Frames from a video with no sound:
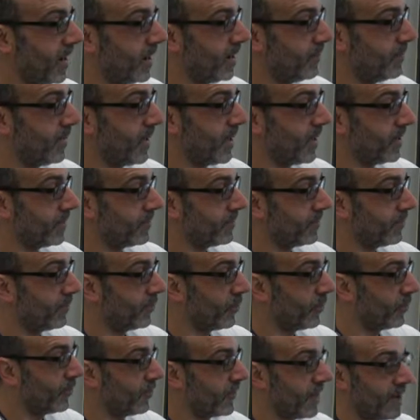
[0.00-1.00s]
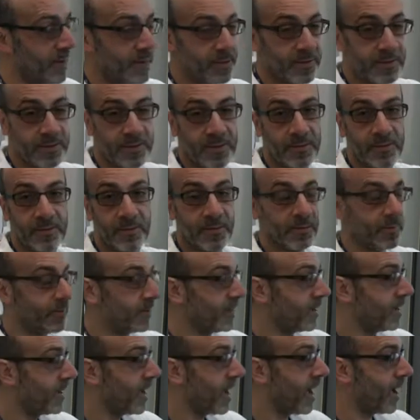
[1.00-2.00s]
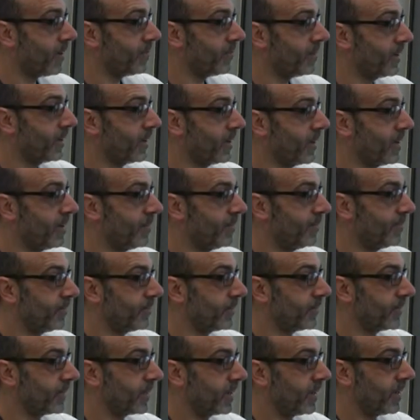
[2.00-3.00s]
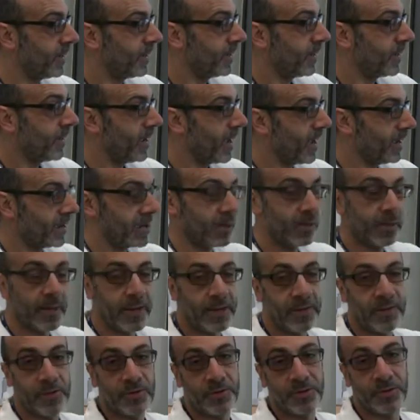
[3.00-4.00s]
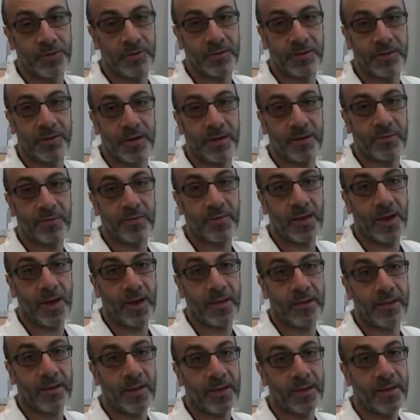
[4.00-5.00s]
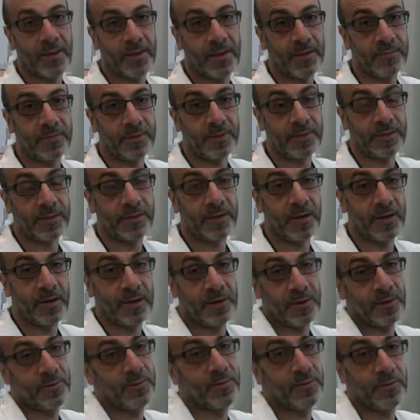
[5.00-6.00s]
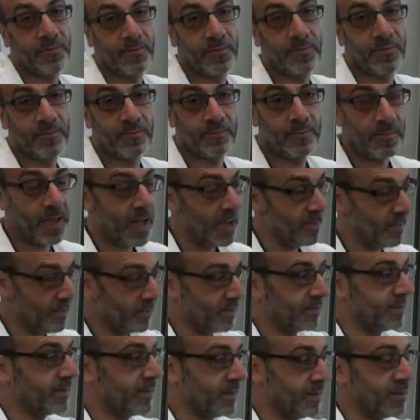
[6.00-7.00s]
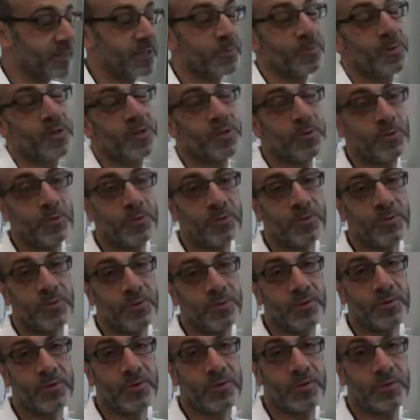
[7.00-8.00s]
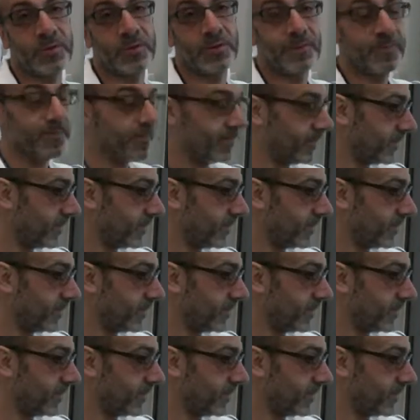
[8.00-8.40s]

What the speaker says: about 4,000 RPM and collect the juice out of that, and that gives us an idea of how much of the expressible juice